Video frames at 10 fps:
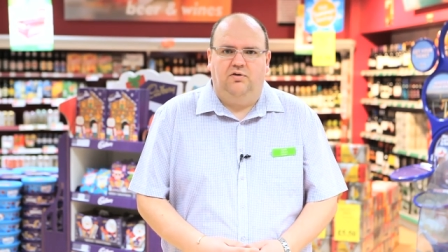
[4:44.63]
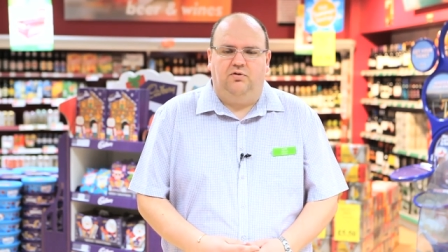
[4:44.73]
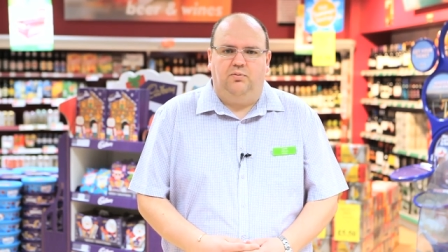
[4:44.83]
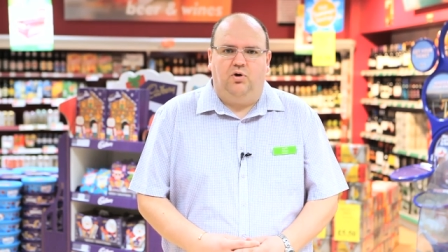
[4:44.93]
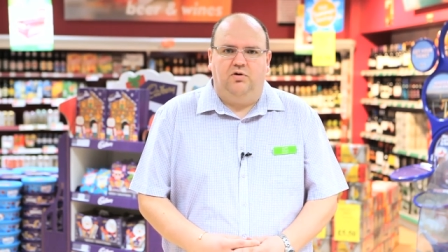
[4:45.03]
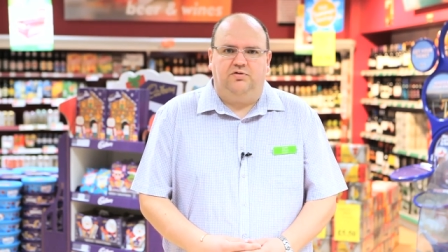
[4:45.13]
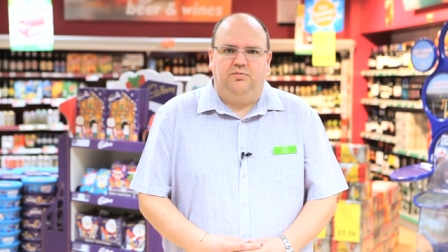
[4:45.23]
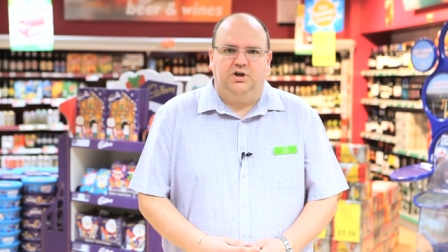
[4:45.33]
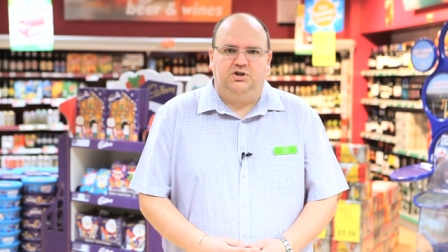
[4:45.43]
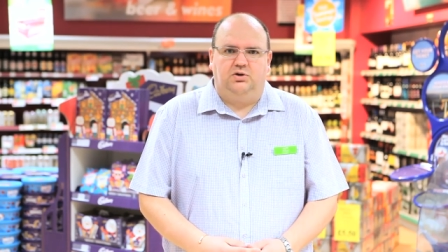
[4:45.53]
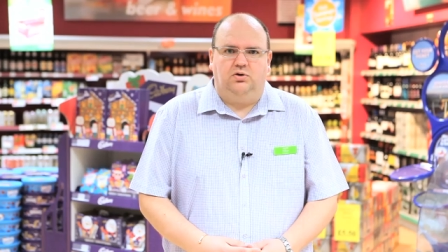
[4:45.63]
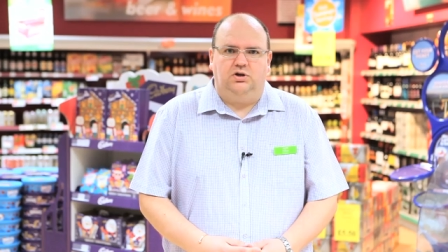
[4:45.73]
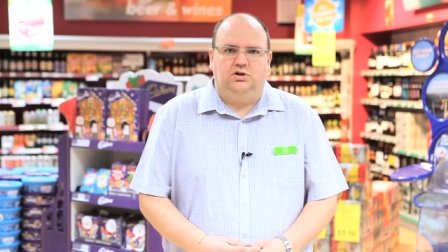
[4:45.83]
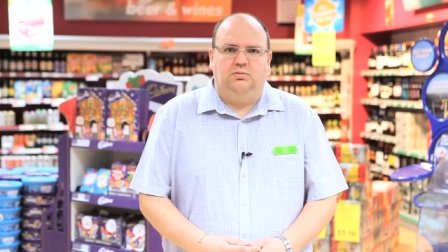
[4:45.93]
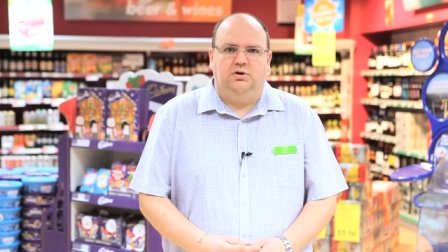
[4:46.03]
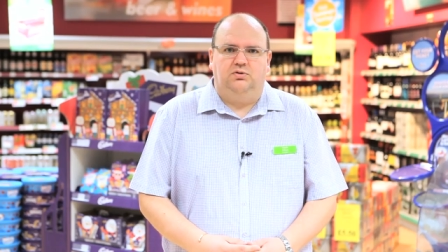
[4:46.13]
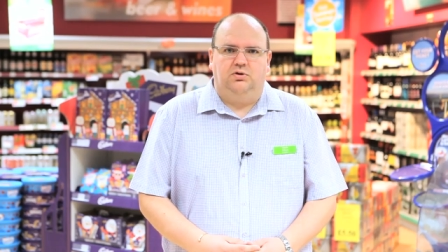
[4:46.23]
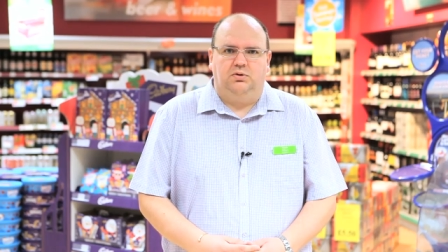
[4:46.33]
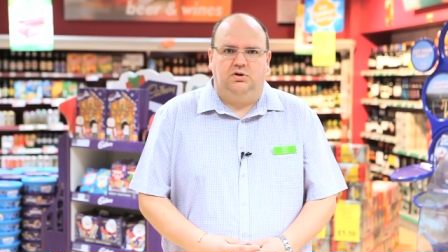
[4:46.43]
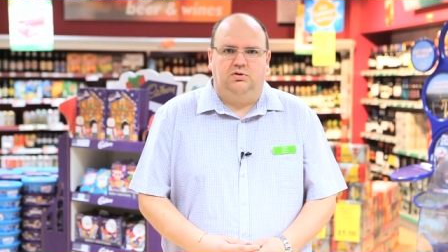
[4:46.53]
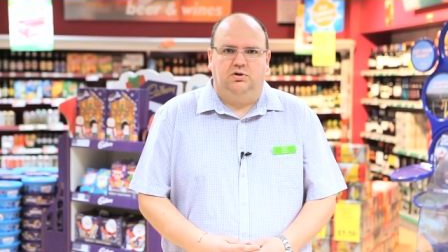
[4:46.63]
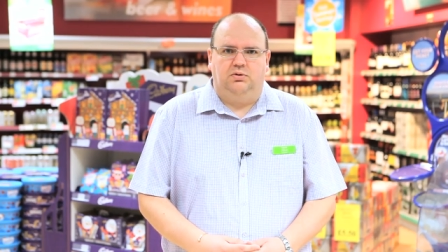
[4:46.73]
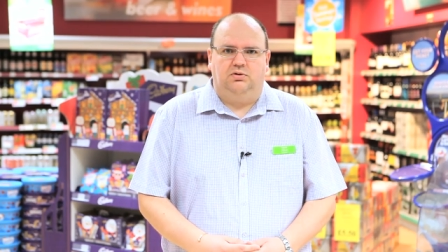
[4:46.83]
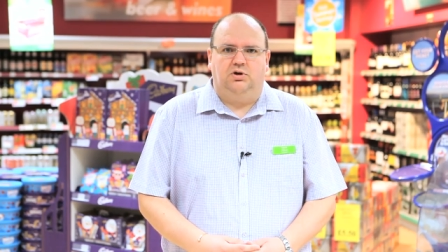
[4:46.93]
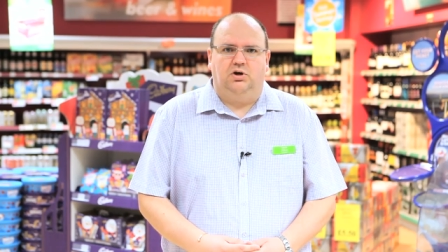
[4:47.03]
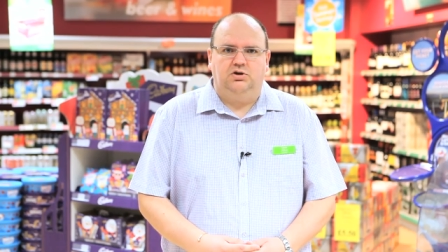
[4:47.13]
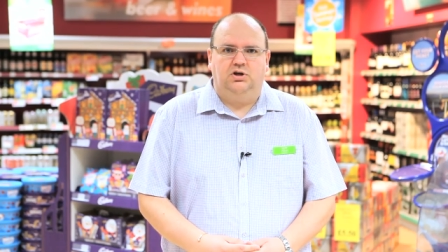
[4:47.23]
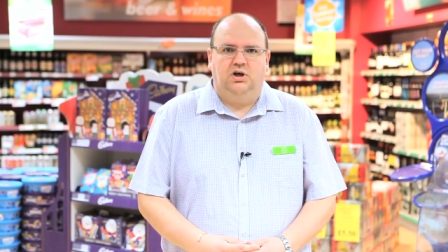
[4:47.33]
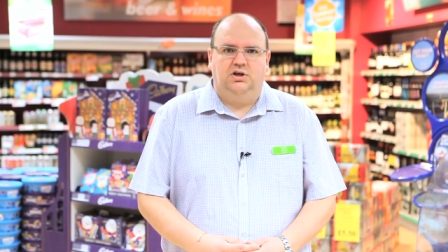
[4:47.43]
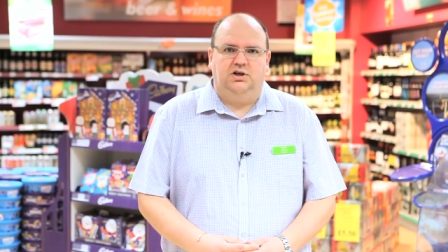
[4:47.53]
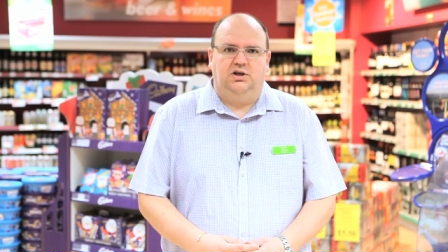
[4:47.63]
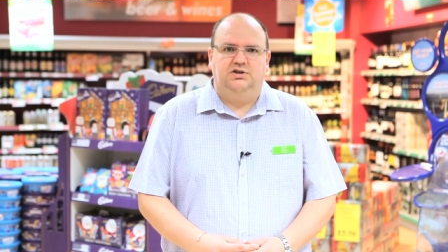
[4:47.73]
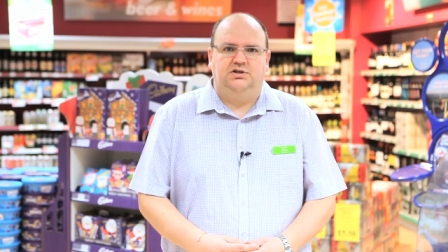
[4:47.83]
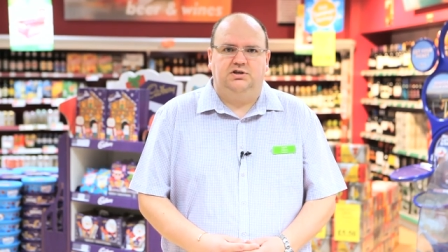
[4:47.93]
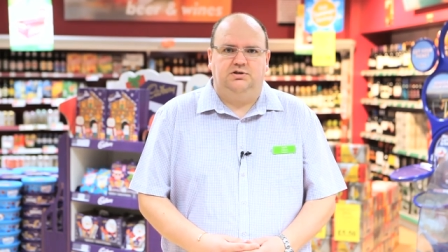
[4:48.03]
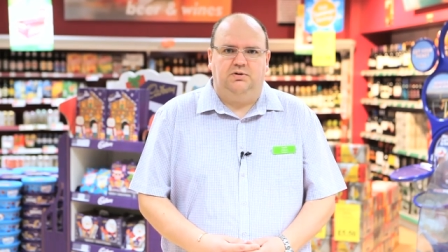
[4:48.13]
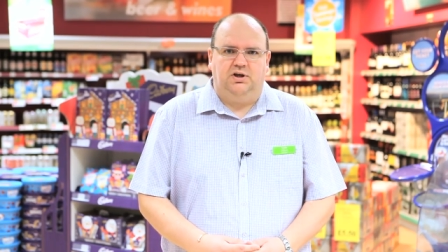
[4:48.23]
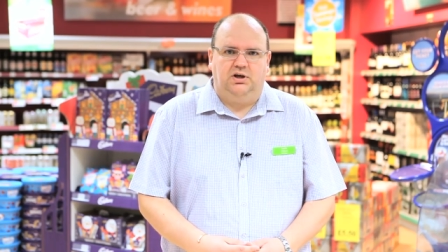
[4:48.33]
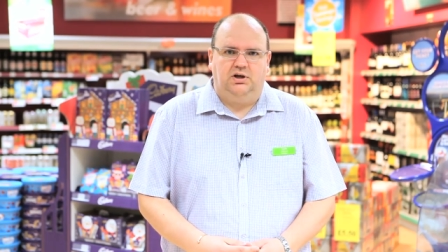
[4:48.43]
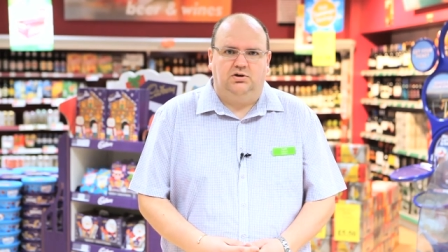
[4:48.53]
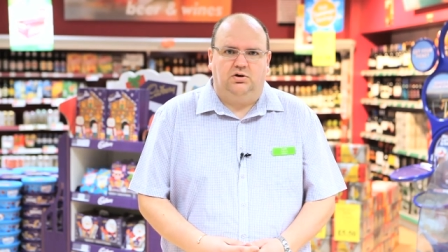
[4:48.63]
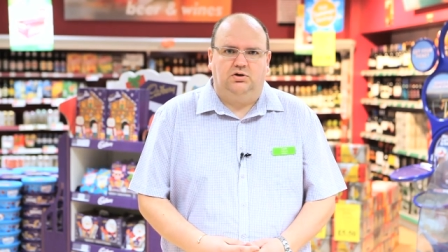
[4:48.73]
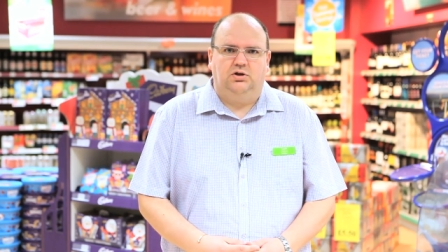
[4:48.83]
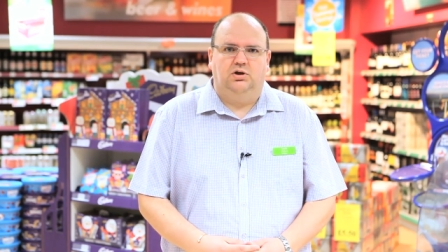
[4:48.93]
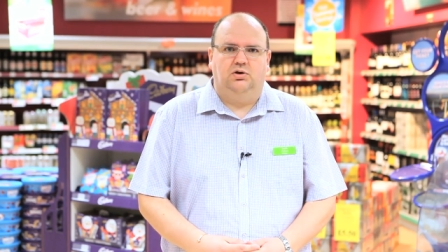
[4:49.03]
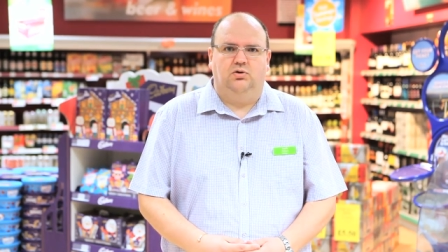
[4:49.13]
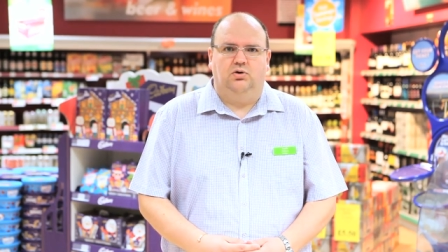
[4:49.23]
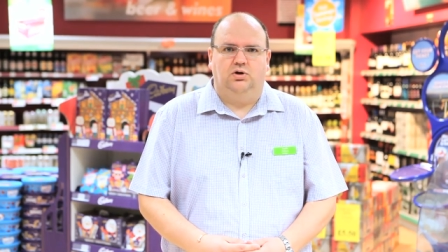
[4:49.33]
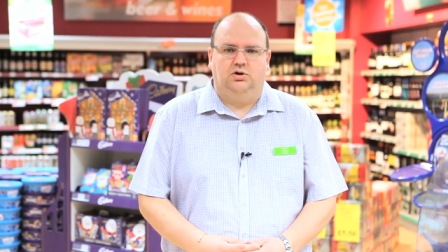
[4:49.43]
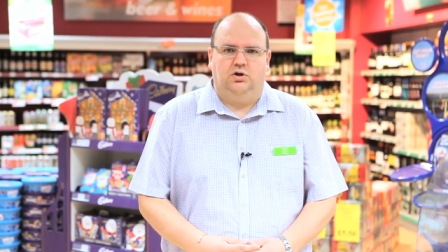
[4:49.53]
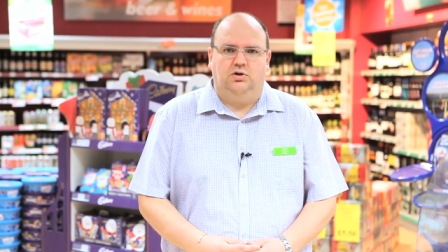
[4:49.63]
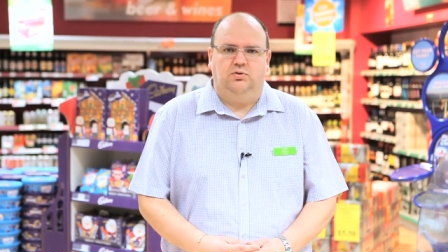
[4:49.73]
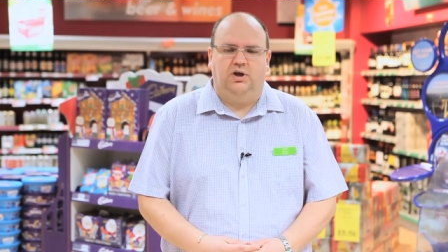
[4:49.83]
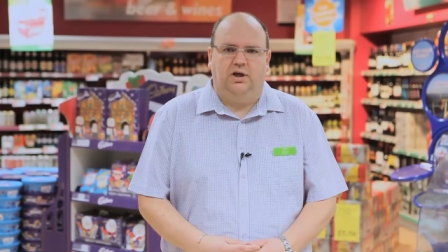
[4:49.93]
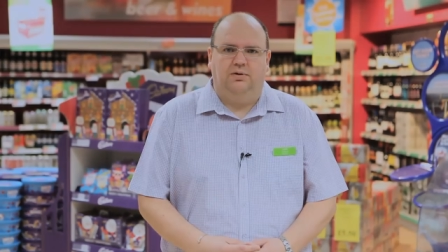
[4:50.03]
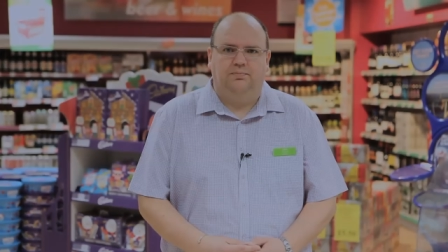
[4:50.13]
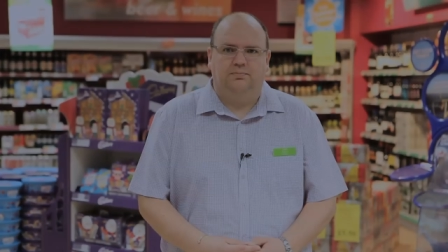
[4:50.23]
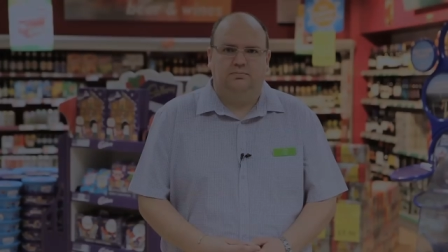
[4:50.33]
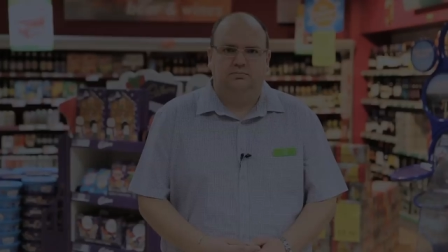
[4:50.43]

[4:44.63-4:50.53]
For more information, go to www.deliciousdisplay.co.uk.